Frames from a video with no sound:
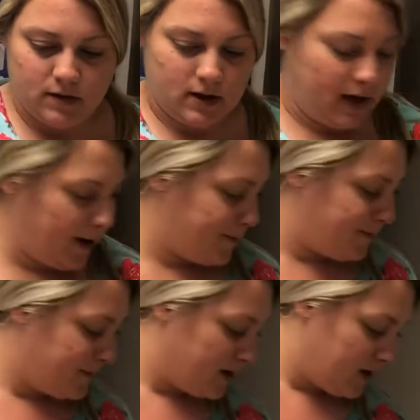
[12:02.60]
Okay,
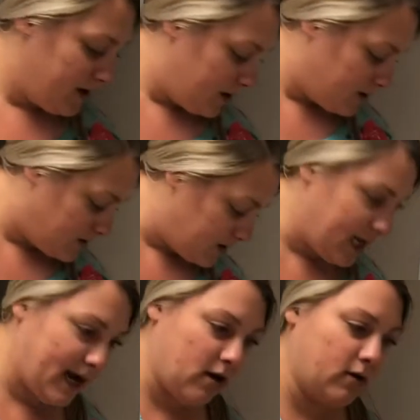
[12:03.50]
so
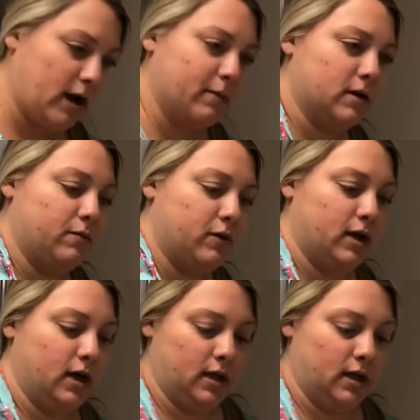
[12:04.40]
now I'm gonna put a